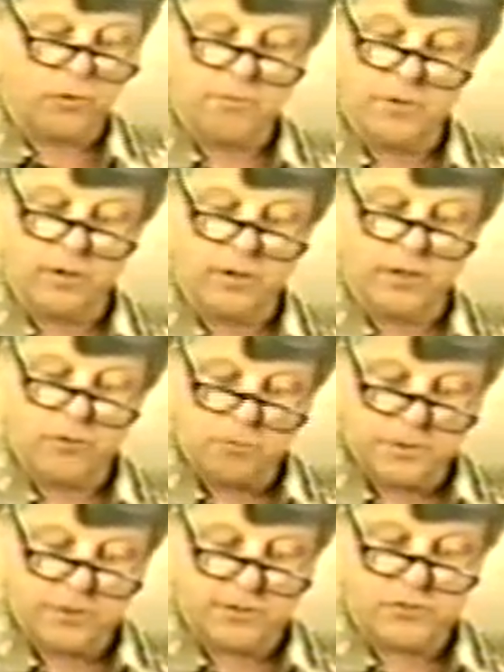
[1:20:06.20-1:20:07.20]
a merely
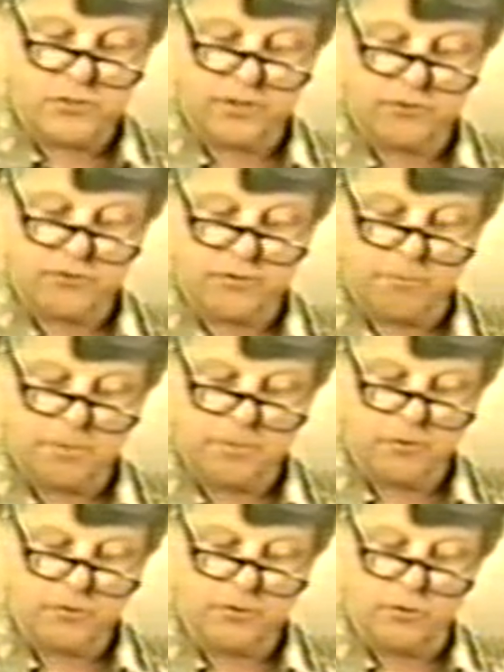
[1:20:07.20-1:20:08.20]
human teaching, as some people
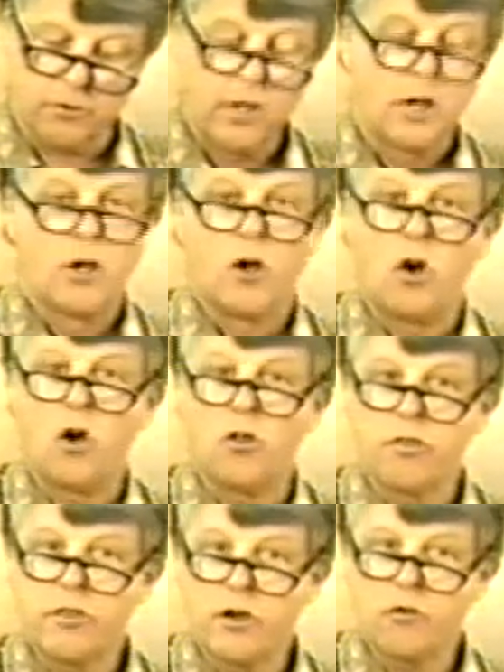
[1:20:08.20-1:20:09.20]
do.
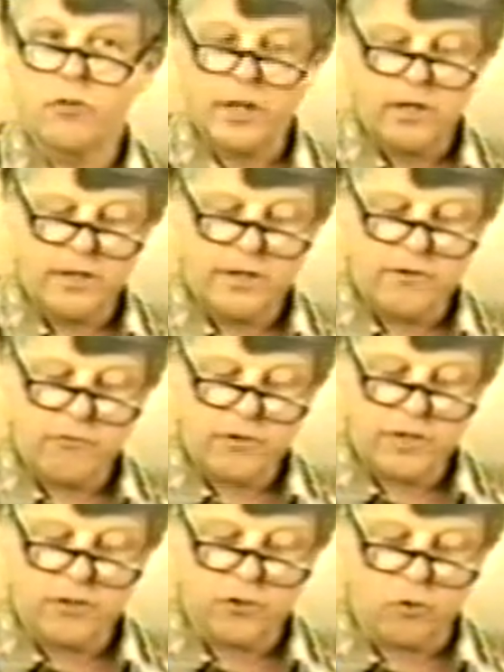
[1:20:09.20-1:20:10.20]
Although they live
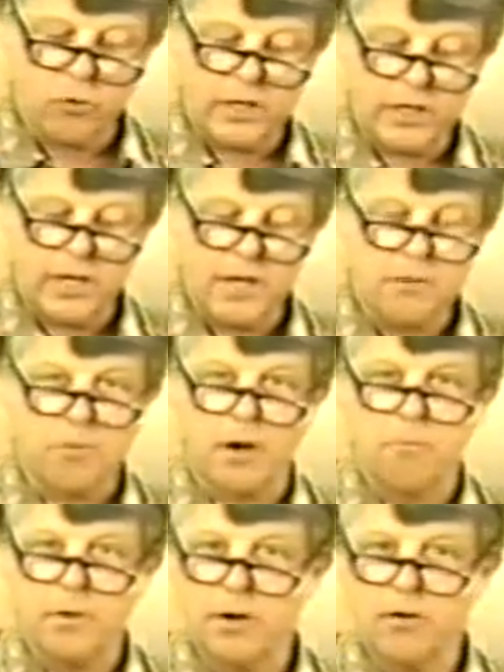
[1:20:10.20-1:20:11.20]
in Greek and
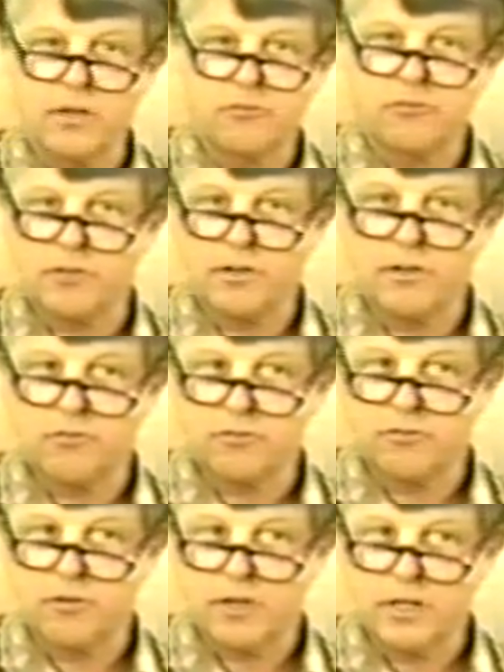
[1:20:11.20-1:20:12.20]
barbarian cities
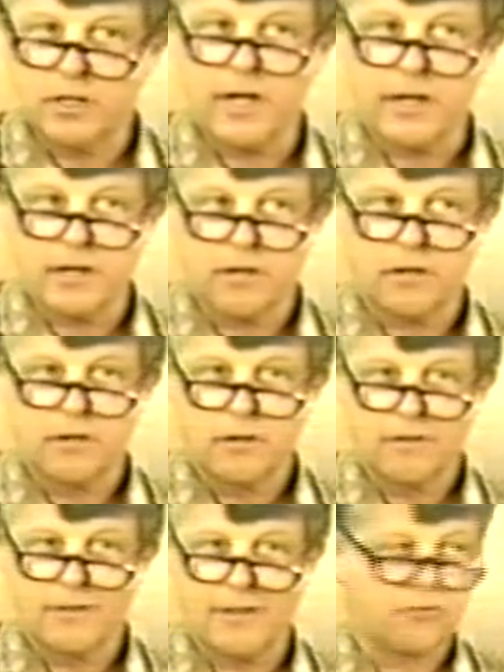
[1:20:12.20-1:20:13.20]
alike,
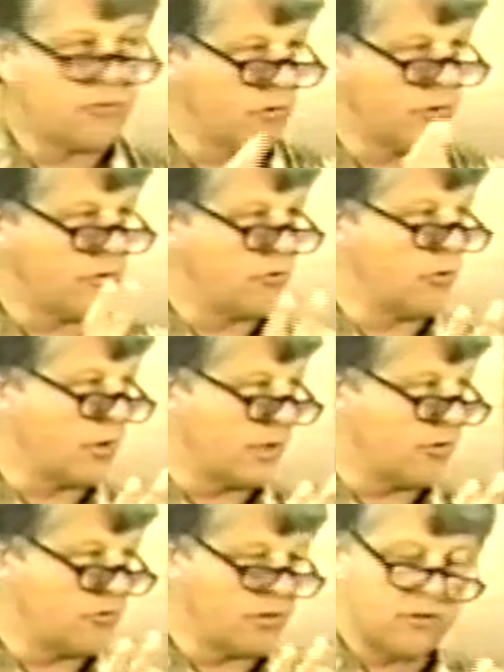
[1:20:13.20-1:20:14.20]
that's the only two kind of
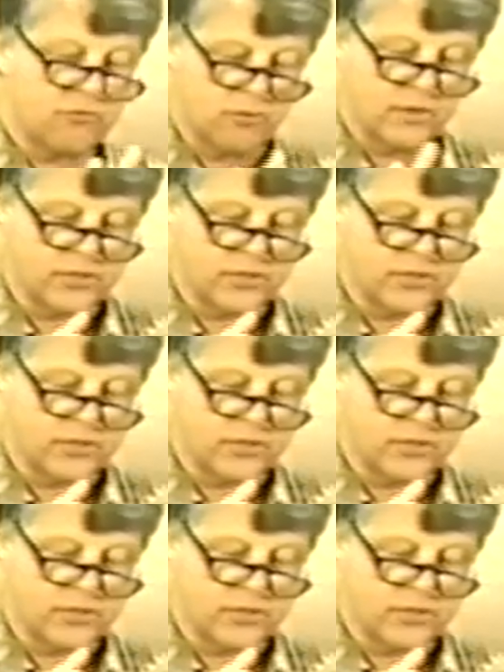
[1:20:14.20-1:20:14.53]
cities Greeks